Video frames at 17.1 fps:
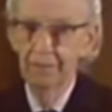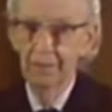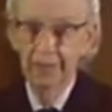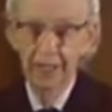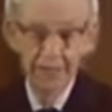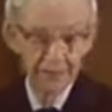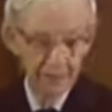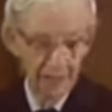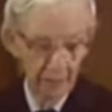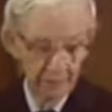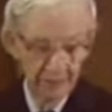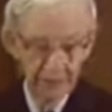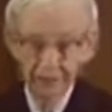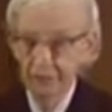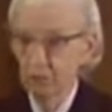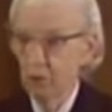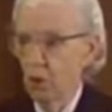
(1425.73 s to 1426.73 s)
They'd tell
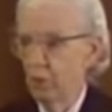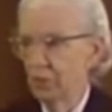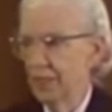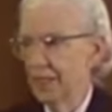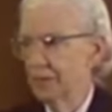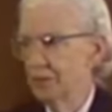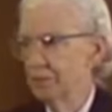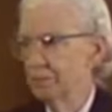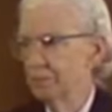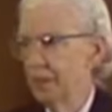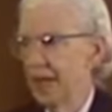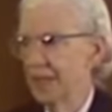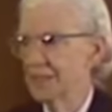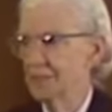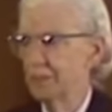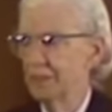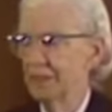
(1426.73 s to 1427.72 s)
me that, oh, well, they couldn't
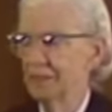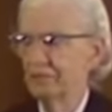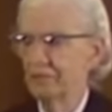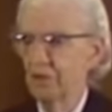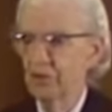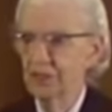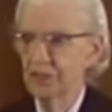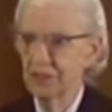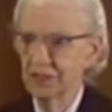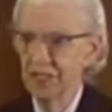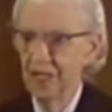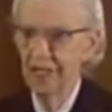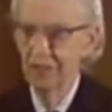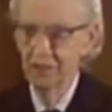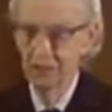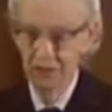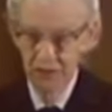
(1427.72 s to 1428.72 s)
possibly enforce the
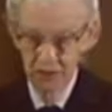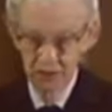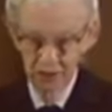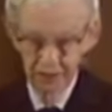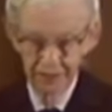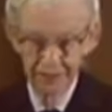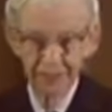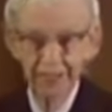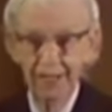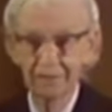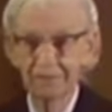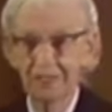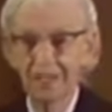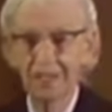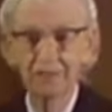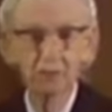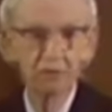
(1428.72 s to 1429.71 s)
standards this year. They'd have to
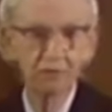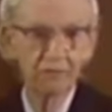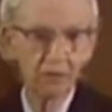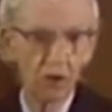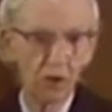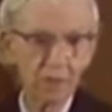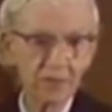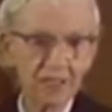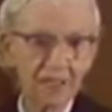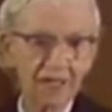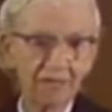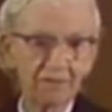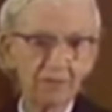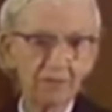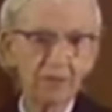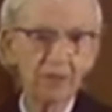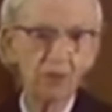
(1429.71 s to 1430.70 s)
get new forms. They'd
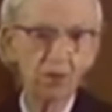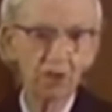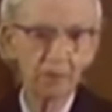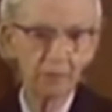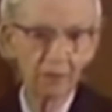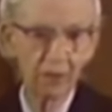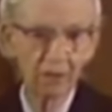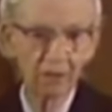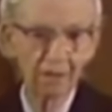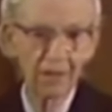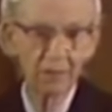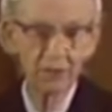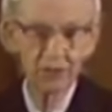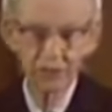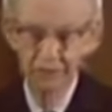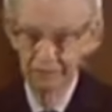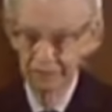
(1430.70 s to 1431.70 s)
have to beat all the
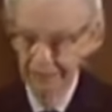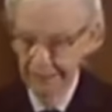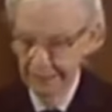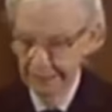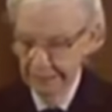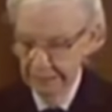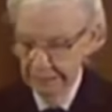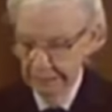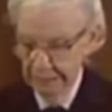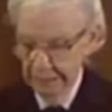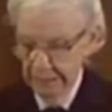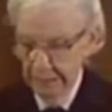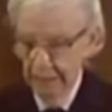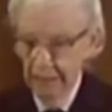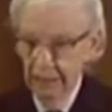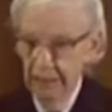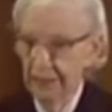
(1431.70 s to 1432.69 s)
programmers over the head.
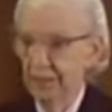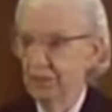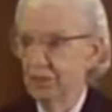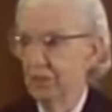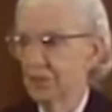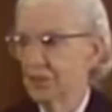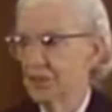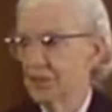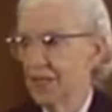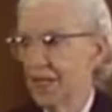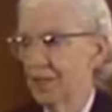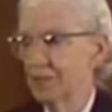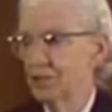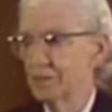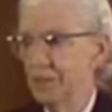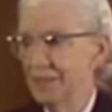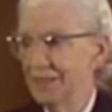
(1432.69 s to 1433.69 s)
They'd do the
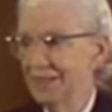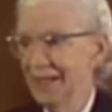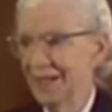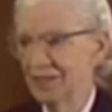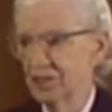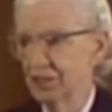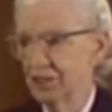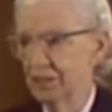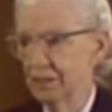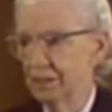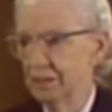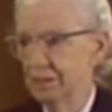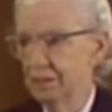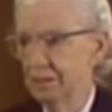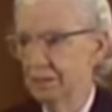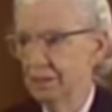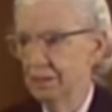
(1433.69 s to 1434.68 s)
standards bit next year.
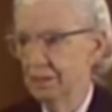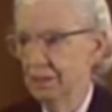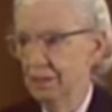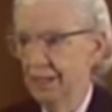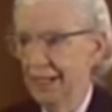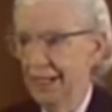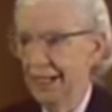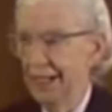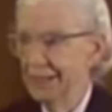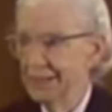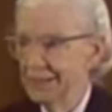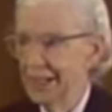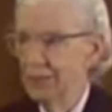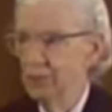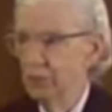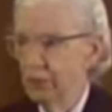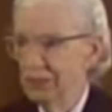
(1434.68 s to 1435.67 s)
And
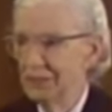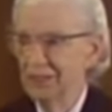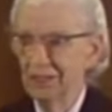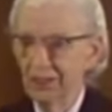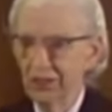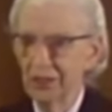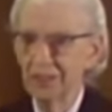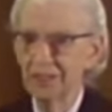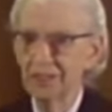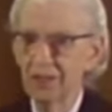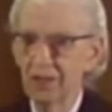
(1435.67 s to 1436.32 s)
they wouldn't look at the